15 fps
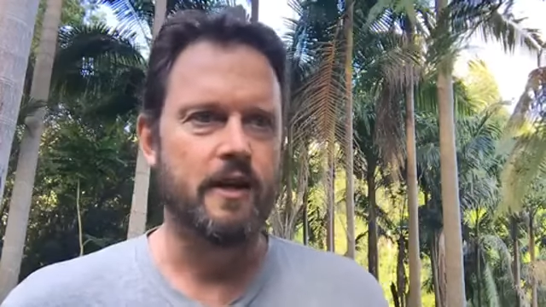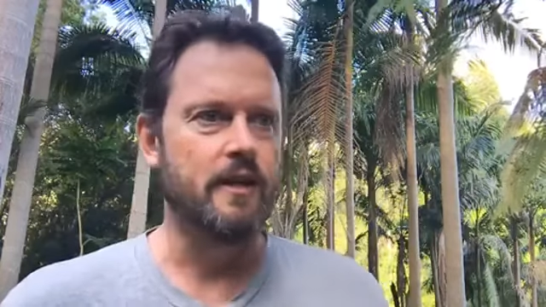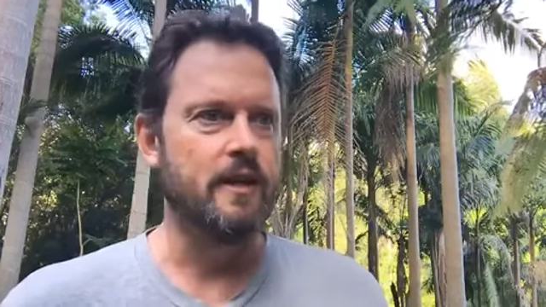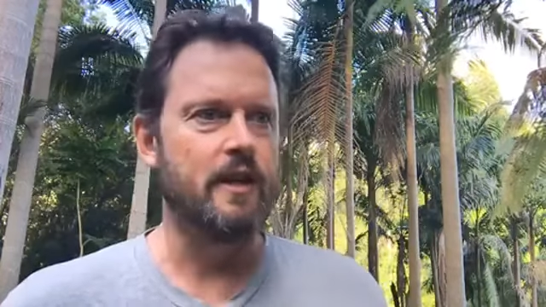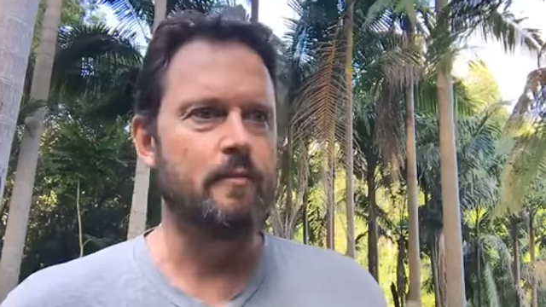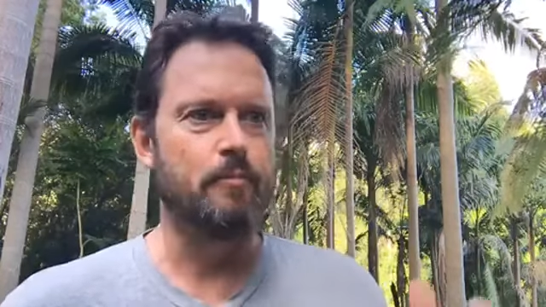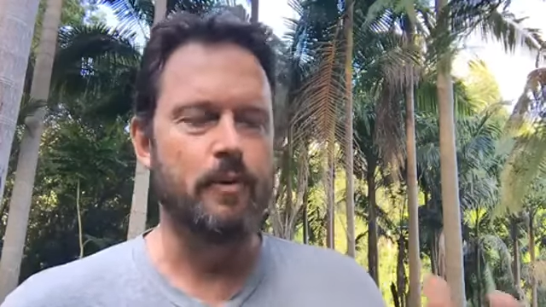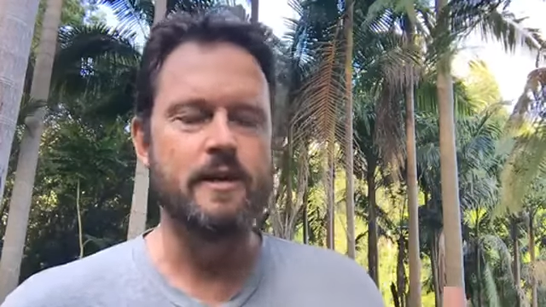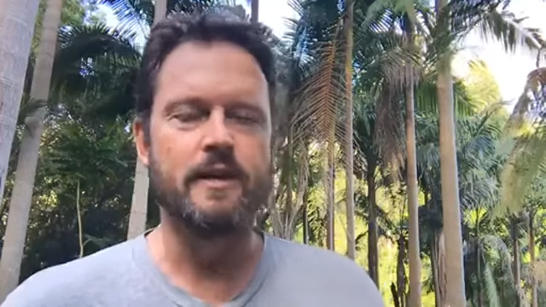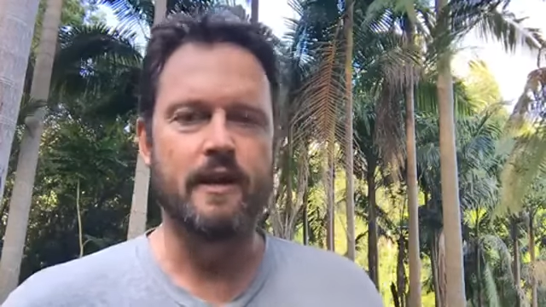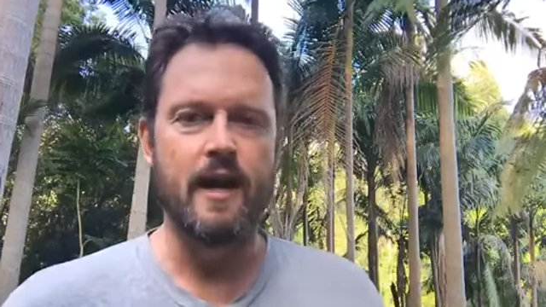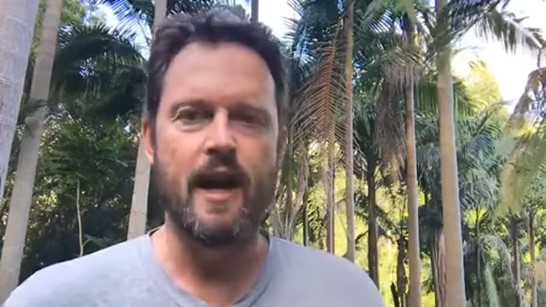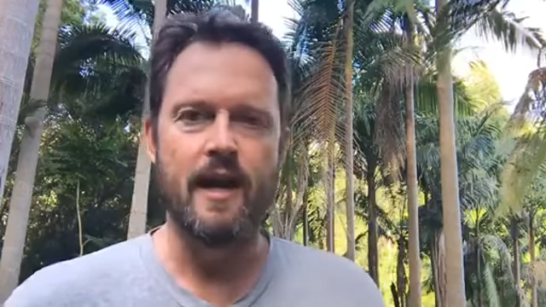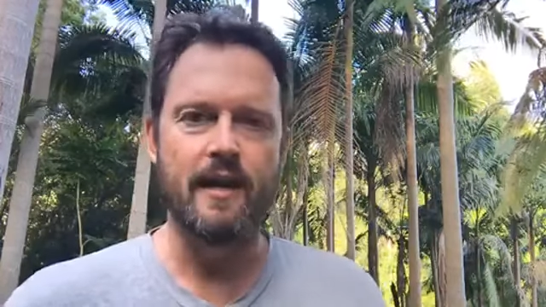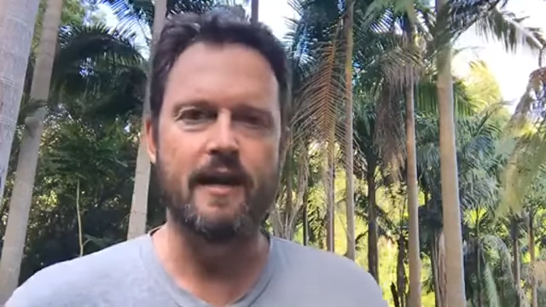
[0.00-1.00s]
you can beat the
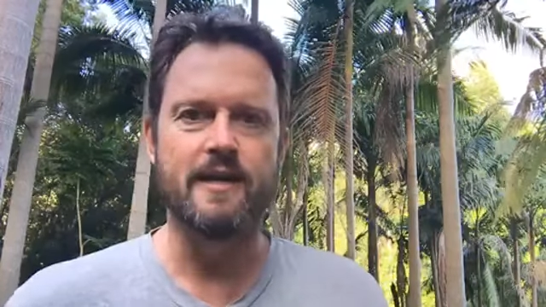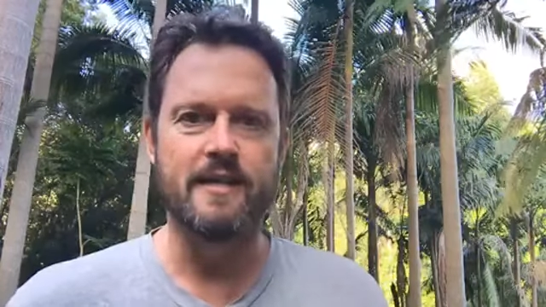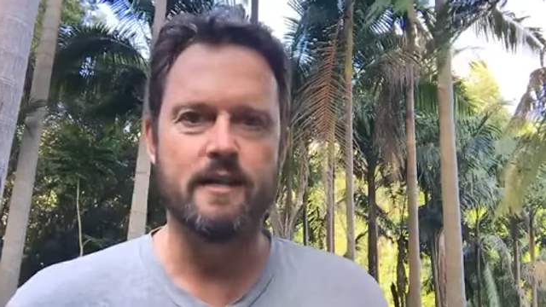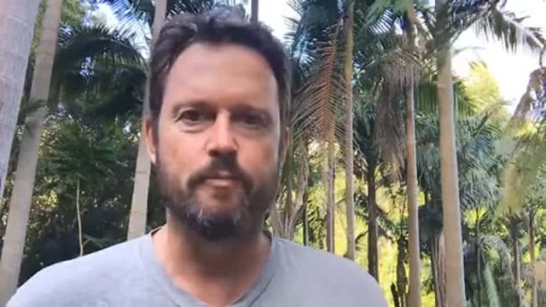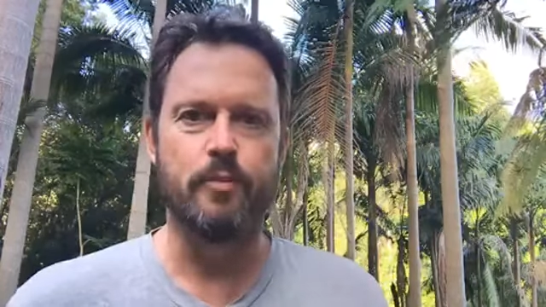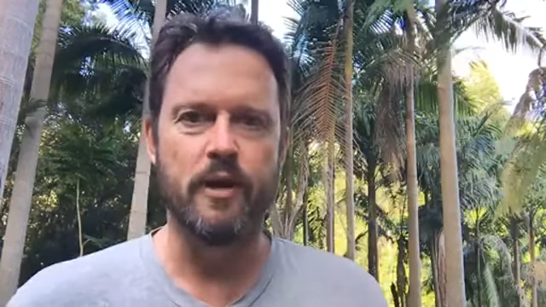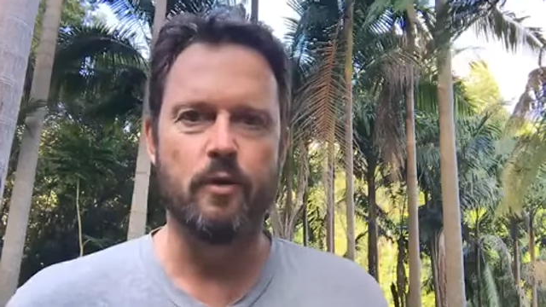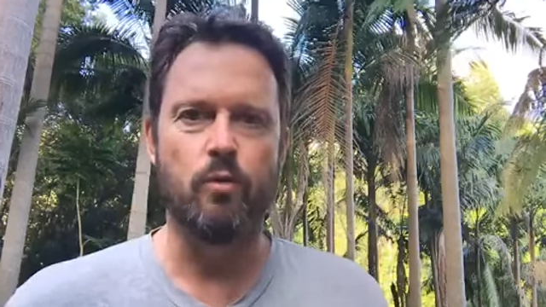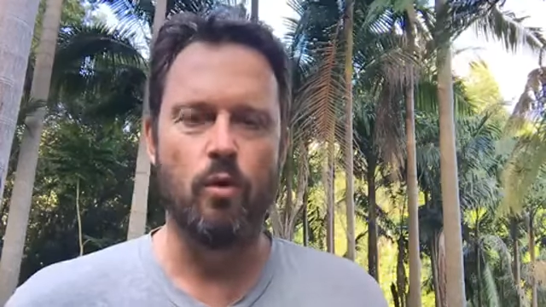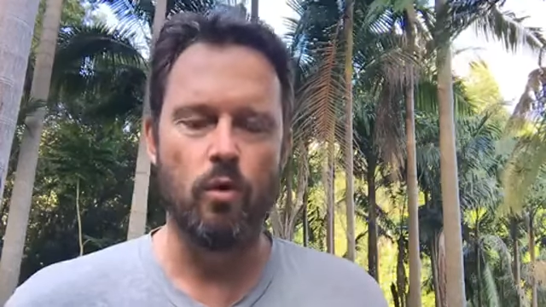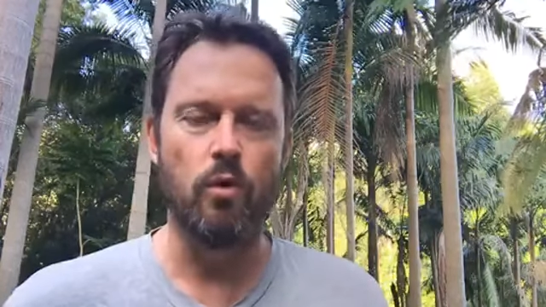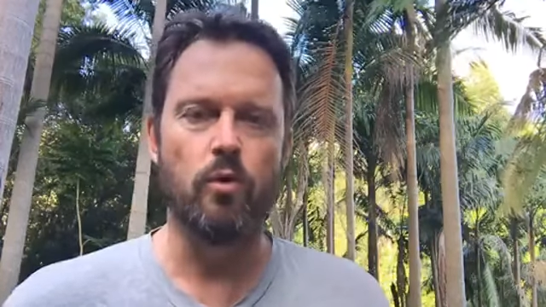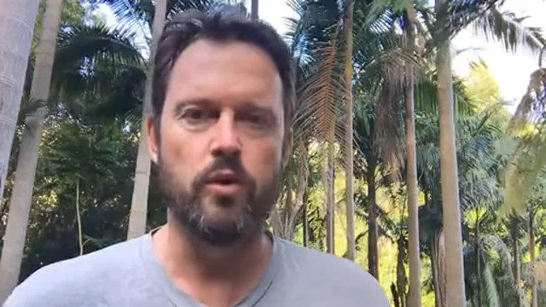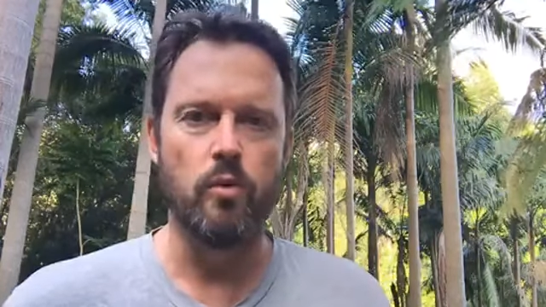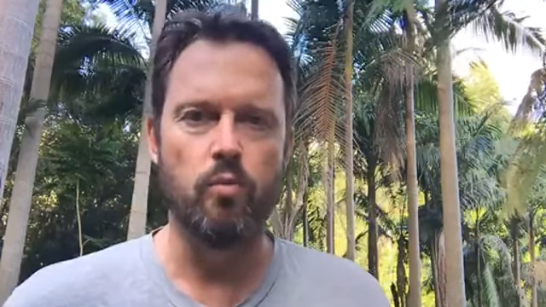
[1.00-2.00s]
head against a brick wall
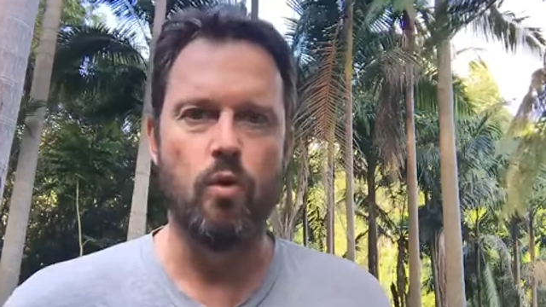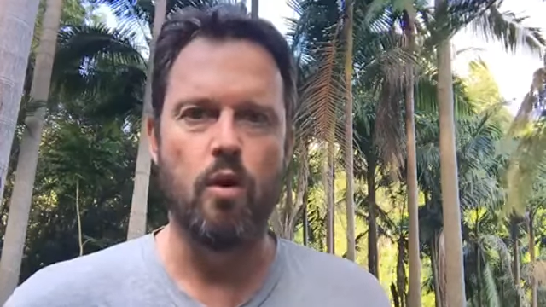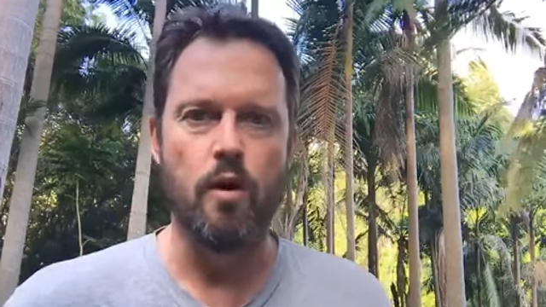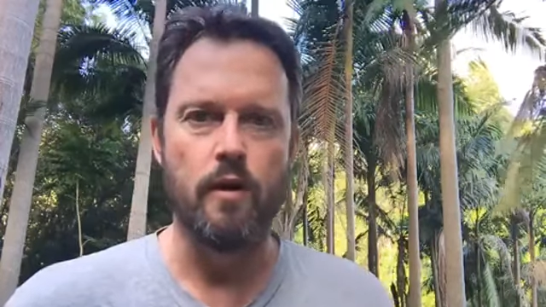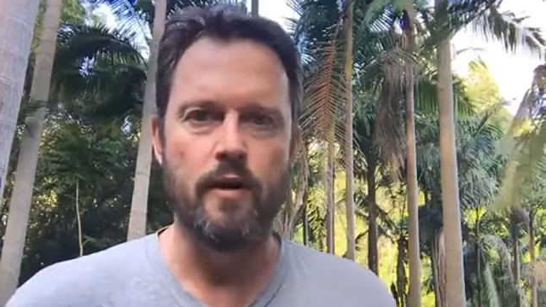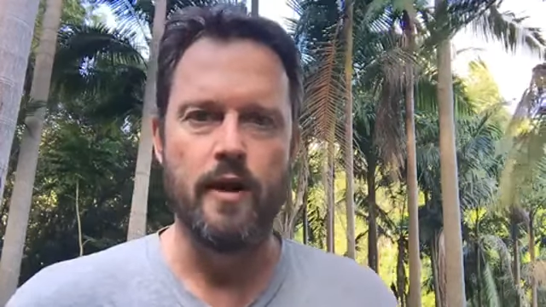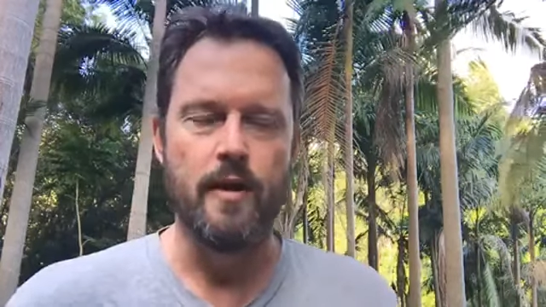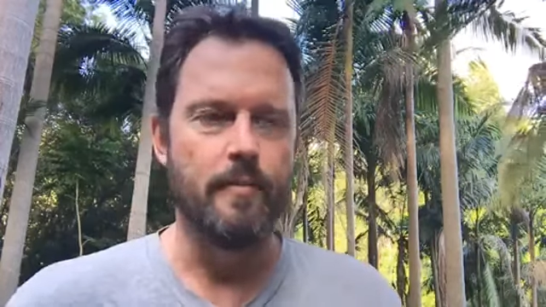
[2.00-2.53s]
all you want,